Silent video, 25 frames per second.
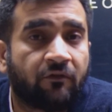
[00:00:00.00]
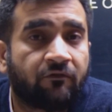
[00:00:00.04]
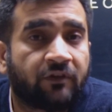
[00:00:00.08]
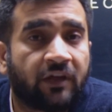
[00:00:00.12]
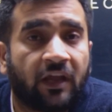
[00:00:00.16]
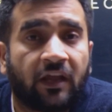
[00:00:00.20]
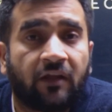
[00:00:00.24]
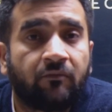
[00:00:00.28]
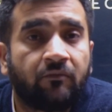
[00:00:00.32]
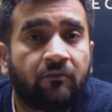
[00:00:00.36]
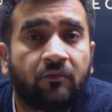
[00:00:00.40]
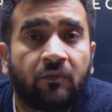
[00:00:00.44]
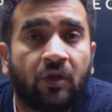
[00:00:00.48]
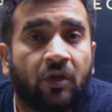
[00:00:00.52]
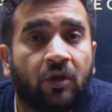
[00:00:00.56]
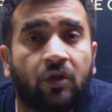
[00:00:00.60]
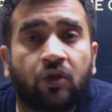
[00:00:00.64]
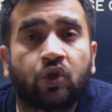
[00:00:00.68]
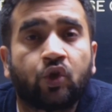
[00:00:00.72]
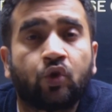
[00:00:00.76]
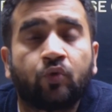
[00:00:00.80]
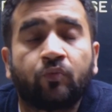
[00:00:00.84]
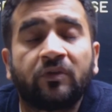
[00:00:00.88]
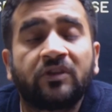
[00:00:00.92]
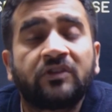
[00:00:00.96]
time,
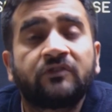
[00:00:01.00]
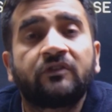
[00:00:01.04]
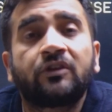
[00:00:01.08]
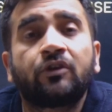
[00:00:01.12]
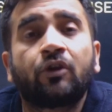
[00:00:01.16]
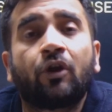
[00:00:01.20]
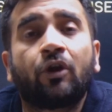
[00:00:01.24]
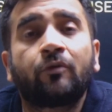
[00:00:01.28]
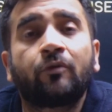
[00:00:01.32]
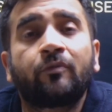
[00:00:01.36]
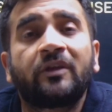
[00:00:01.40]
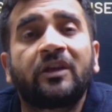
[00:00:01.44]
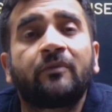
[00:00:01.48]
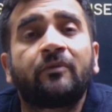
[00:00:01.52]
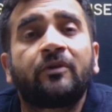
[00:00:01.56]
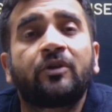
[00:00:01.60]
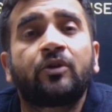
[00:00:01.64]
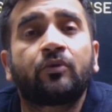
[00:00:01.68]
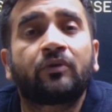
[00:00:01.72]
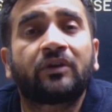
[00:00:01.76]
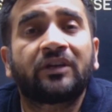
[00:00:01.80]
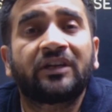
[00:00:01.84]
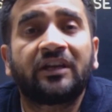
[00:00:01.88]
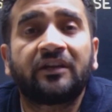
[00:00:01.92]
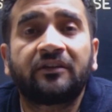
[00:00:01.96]
humans will not be able
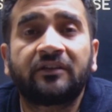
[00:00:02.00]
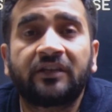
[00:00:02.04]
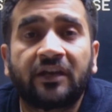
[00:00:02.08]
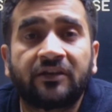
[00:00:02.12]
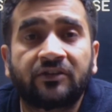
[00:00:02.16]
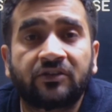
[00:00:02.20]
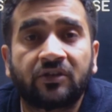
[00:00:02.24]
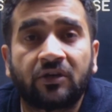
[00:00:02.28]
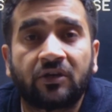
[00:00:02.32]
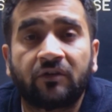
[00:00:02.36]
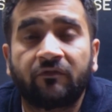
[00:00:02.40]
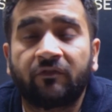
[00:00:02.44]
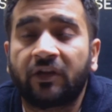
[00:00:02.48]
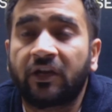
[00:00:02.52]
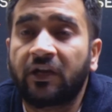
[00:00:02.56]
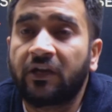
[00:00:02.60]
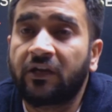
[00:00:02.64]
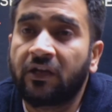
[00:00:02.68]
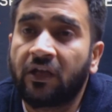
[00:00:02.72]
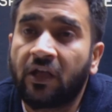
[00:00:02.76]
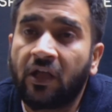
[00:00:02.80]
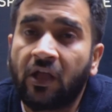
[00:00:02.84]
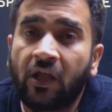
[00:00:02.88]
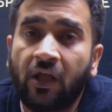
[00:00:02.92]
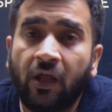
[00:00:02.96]
to create that
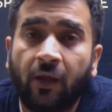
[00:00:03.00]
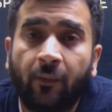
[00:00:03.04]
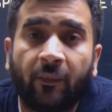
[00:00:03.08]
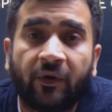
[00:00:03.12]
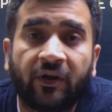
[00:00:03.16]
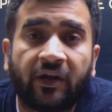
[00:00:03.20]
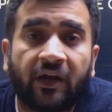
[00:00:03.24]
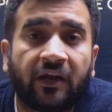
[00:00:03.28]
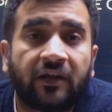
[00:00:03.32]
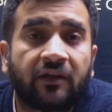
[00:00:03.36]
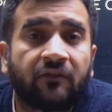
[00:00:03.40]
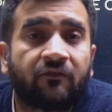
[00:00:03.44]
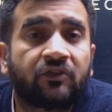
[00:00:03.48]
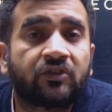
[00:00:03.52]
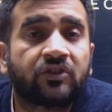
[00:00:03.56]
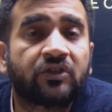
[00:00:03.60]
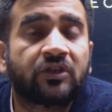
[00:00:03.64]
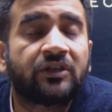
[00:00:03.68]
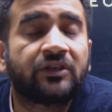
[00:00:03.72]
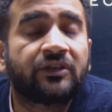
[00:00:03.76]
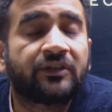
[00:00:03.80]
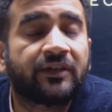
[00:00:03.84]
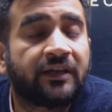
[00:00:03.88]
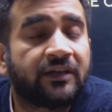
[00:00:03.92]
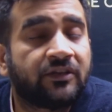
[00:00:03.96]
certificate, but artificial
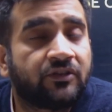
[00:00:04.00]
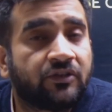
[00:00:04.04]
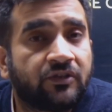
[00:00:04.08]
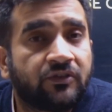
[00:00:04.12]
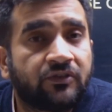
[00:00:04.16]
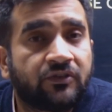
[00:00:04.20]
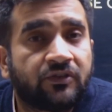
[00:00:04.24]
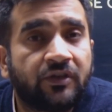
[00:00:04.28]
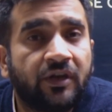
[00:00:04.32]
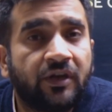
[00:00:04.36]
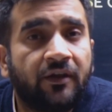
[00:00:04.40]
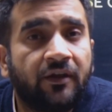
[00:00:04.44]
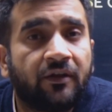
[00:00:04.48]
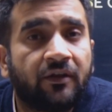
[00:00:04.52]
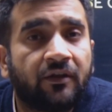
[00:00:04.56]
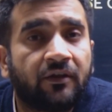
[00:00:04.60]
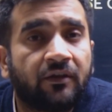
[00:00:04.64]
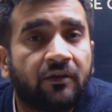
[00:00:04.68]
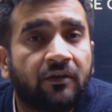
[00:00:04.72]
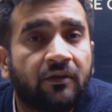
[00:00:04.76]
intelligence did.